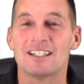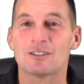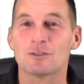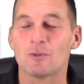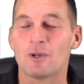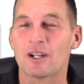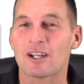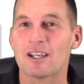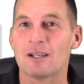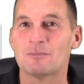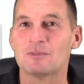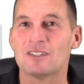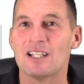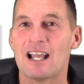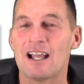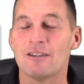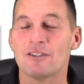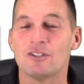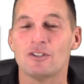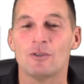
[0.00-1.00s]
That's what it comes
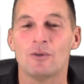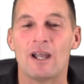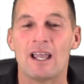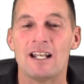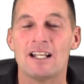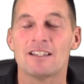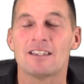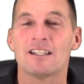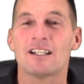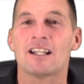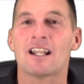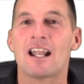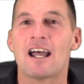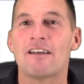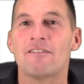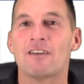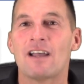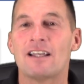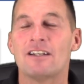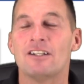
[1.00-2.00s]
down to. Anything that
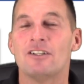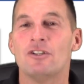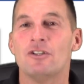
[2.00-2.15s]
I've had to